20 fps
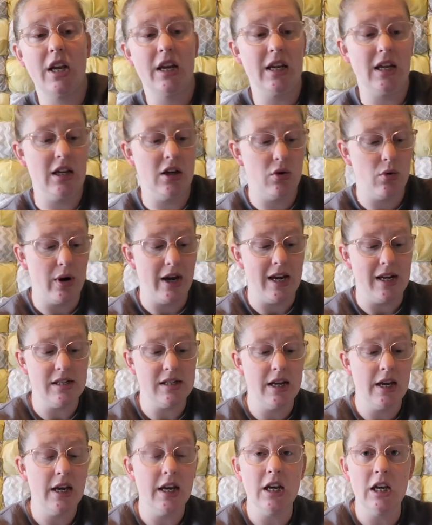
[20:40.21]

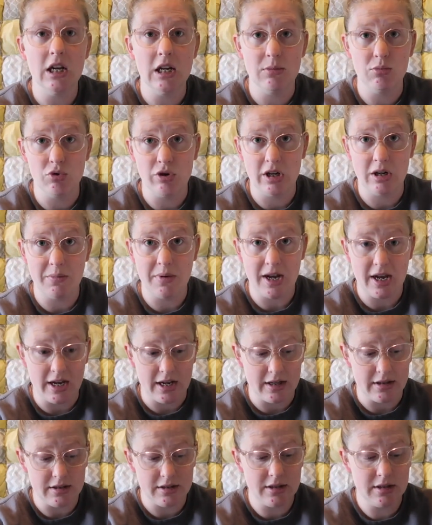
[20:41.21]
Equate hemorrhoid
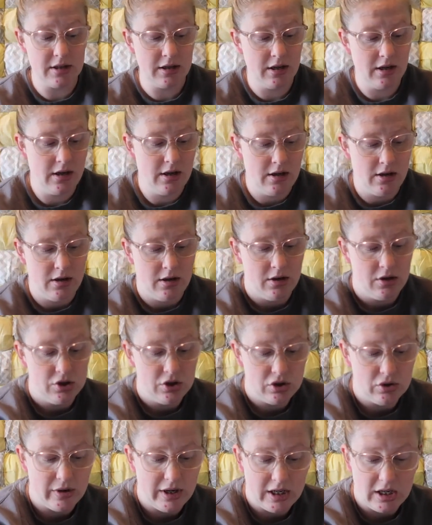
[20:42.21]
pads
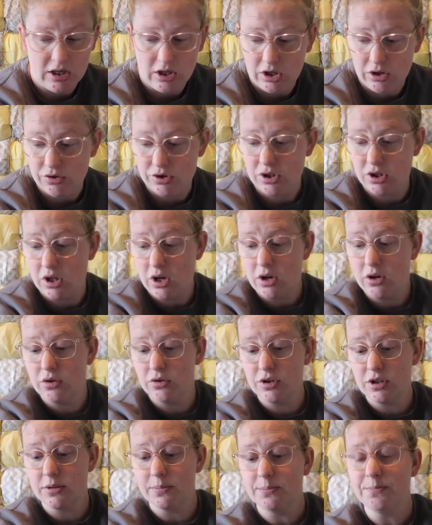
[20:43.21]
so I can use
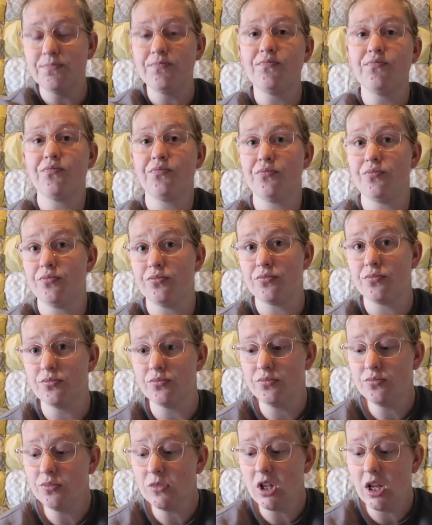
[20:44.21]
those.
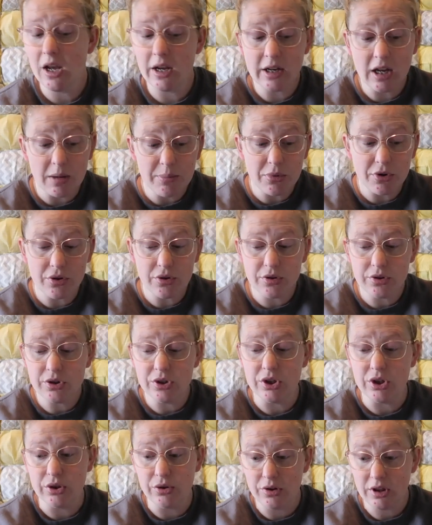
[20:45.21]
A couple
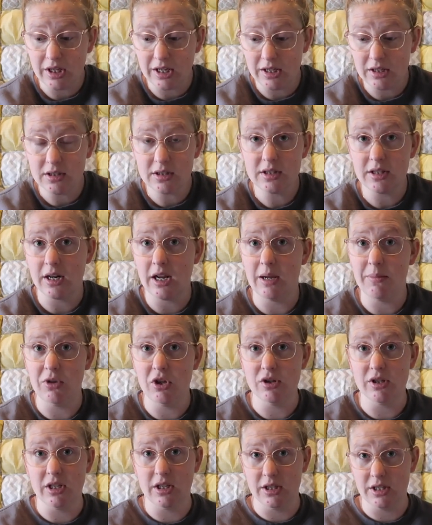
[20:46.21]
new things that I'm
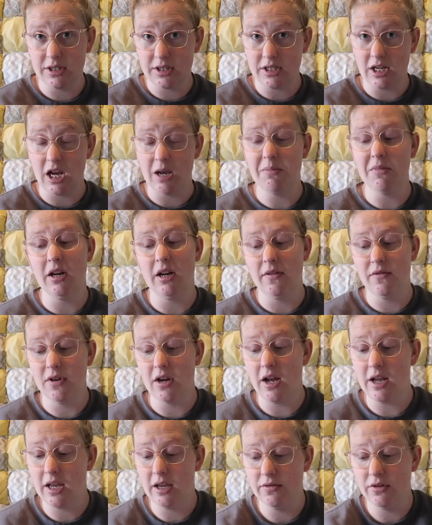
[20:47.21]
using this time that I've
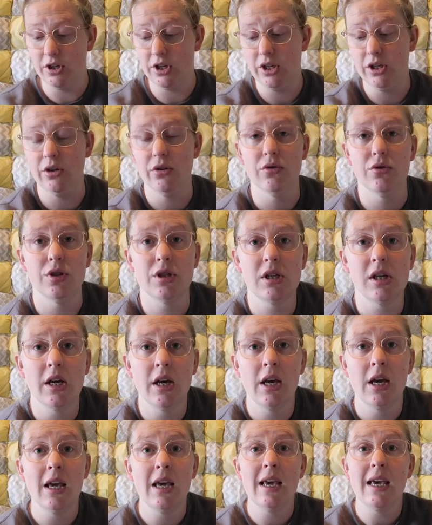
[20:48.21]
not ever used
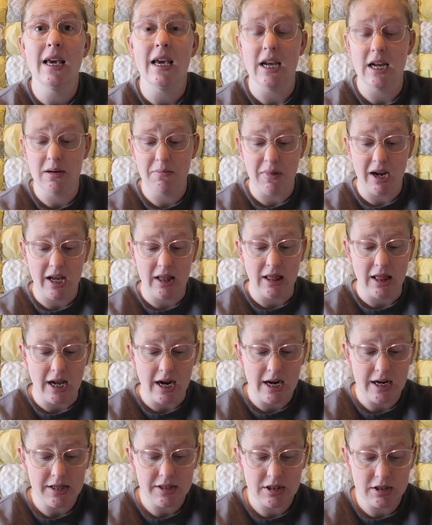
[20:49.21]
in my
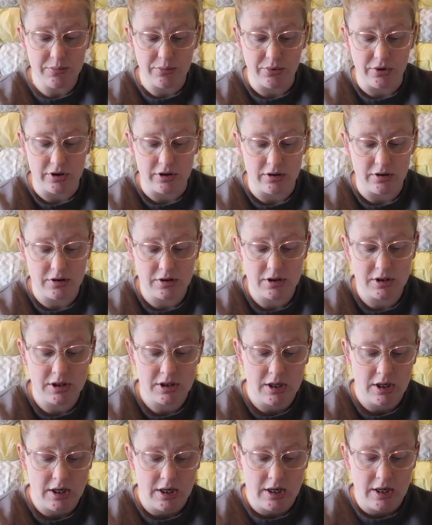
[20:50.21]
last births
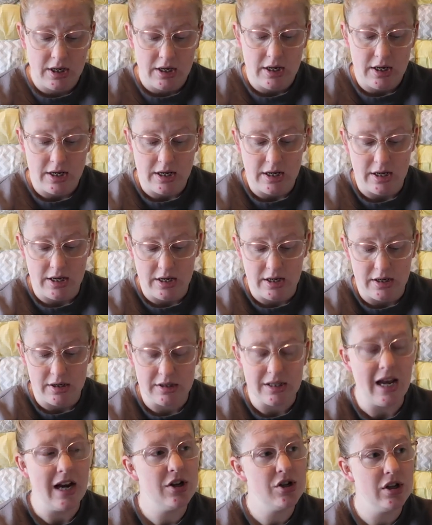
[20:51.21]
is,
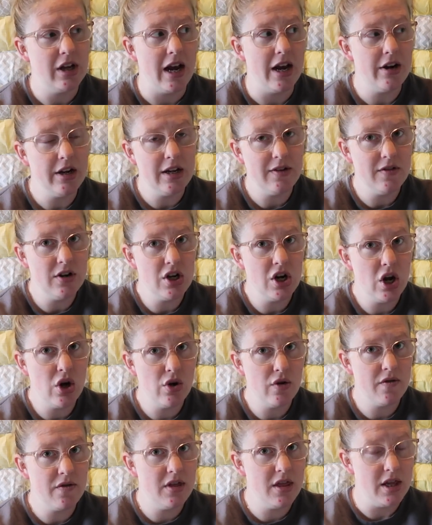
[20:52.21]
actually, I don't even
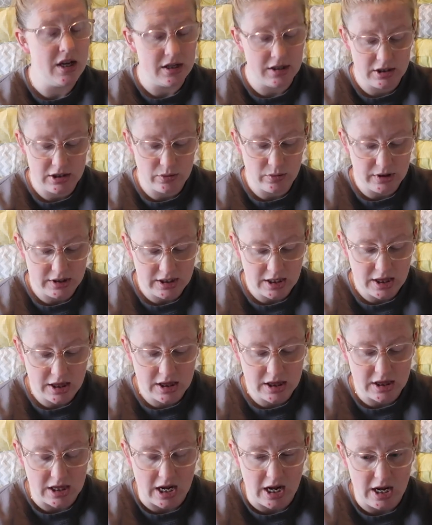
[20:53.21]
know if this was a
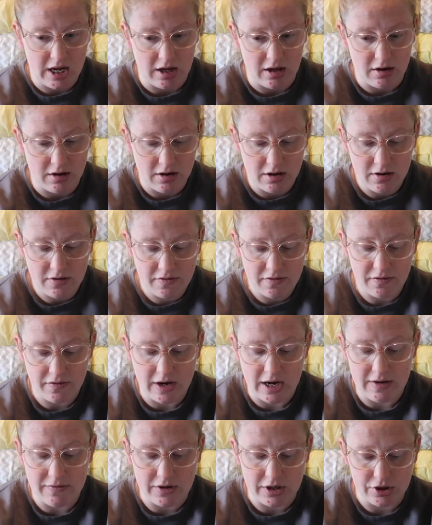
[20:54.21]
thing
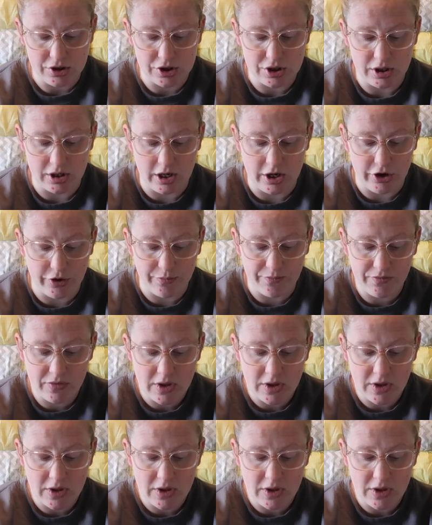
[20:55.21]
5 years ago,